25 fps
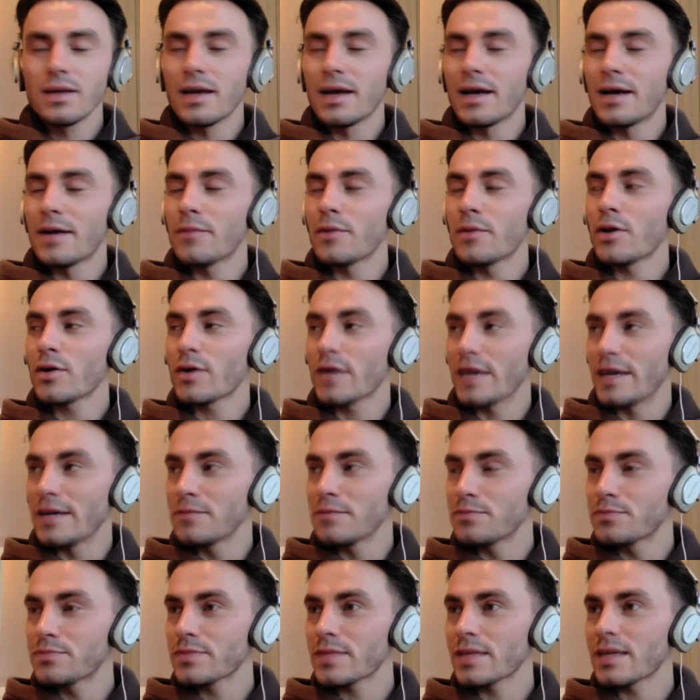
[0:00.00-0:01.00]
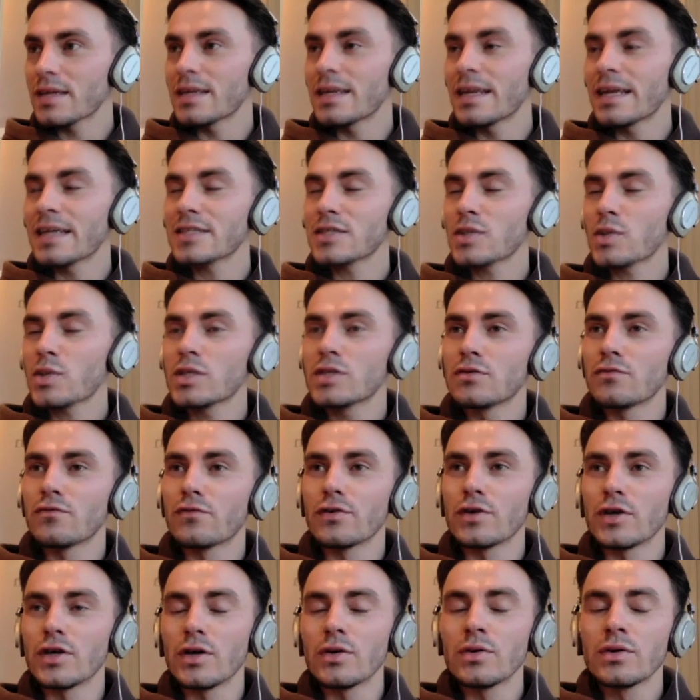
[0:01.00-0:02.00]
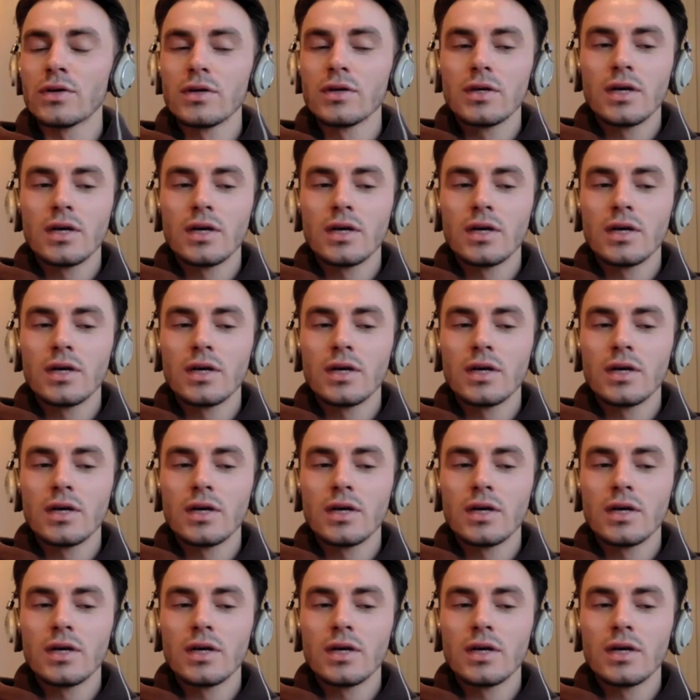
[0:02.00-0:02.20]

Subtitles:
Okay, next question for you.